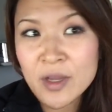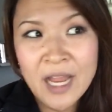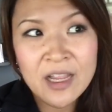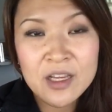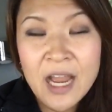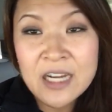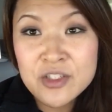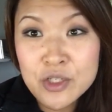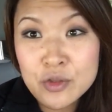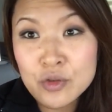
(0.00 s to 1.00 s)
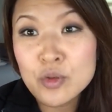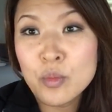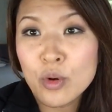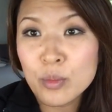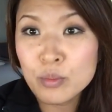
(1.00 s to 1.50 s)
and I could actually do
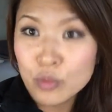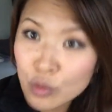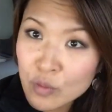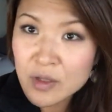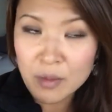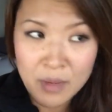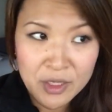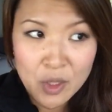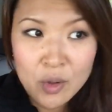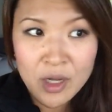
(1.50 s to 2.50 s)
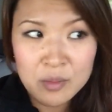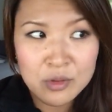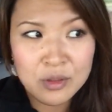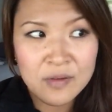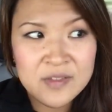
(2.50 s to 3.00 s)
more moves on my yoga
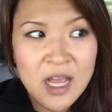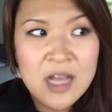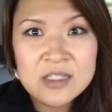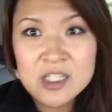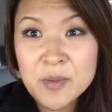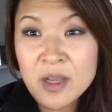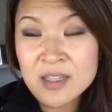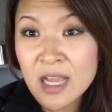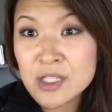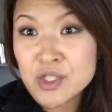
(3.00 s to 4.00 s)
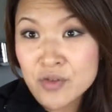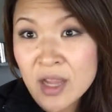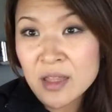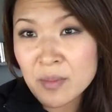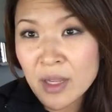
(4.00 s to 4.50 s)
moves just because I had
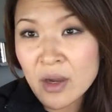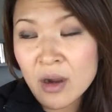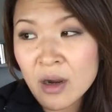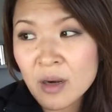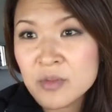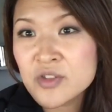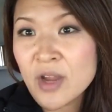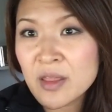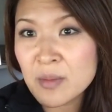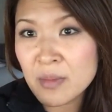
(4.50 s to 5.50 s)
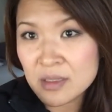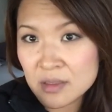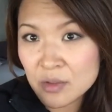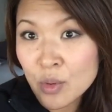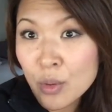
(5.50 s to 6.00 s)
strength in my arms, strength in my
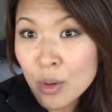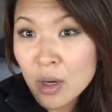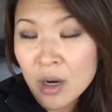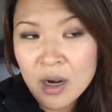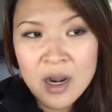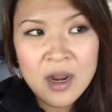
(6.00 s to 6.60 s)
core.